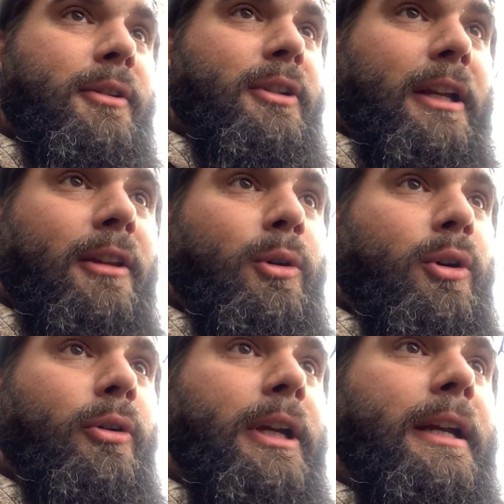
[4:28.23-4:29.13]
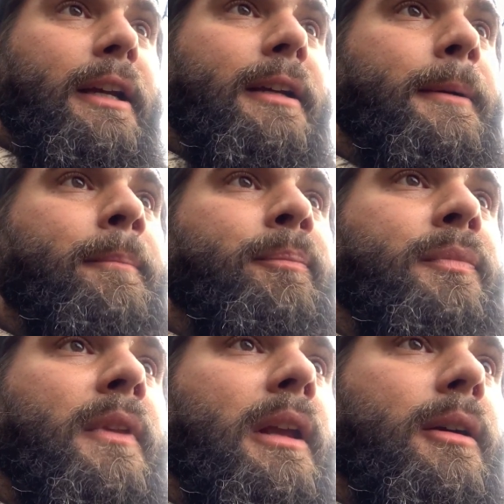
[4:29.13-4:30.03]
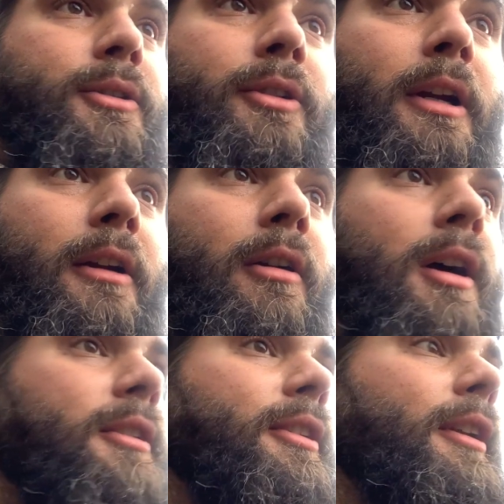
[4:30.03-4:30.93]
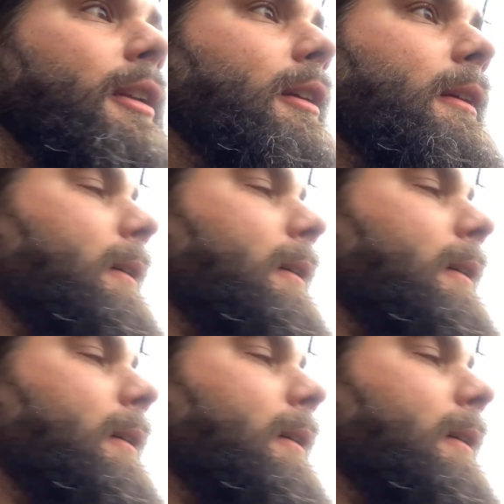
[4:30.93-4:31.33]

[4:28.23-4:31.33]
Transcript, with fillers: There's like a little creek. I was trying to cross it.